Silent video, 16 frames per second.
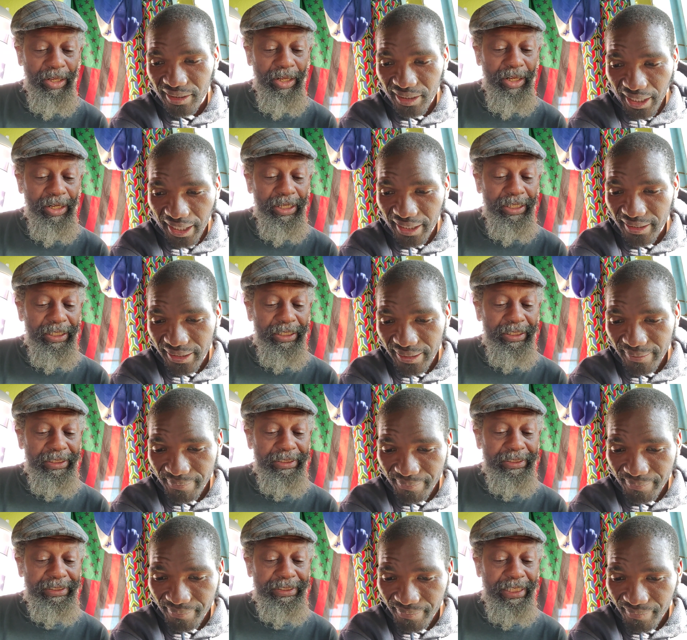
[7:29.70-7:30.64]
Speaker 1: straight
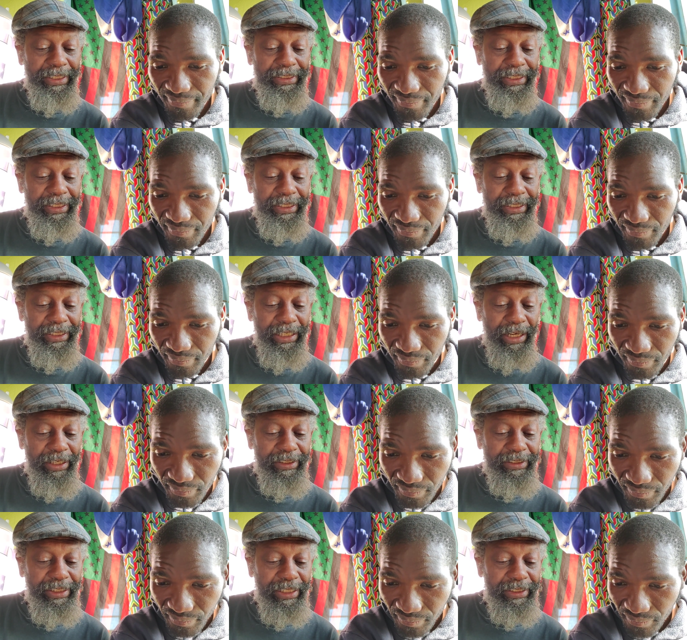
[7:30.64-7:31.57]
Desig
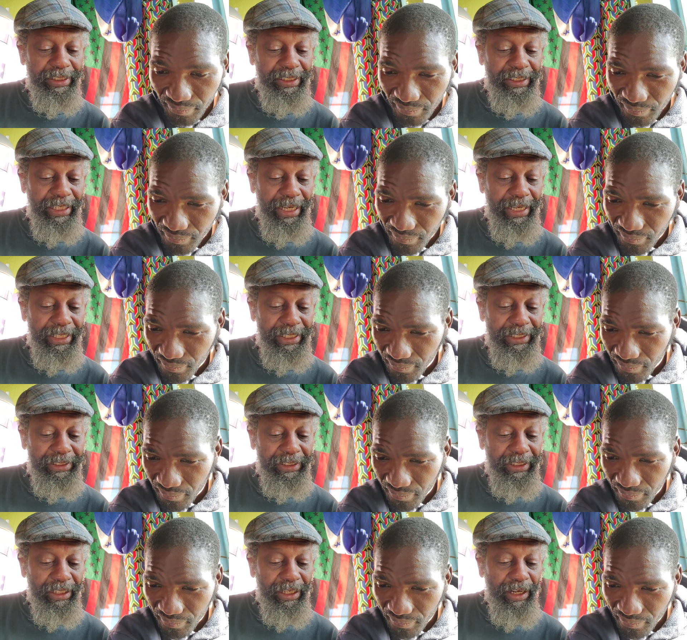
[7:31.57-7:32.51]
uh,
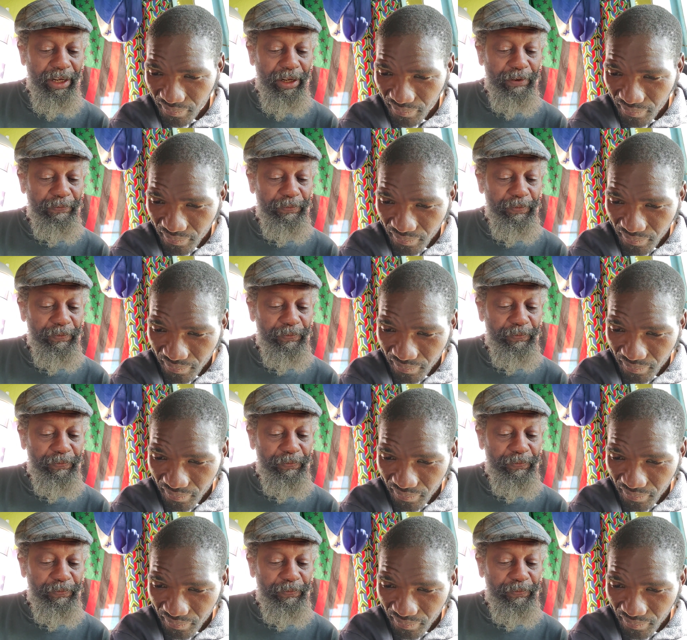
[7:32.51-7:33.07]
designated of uh,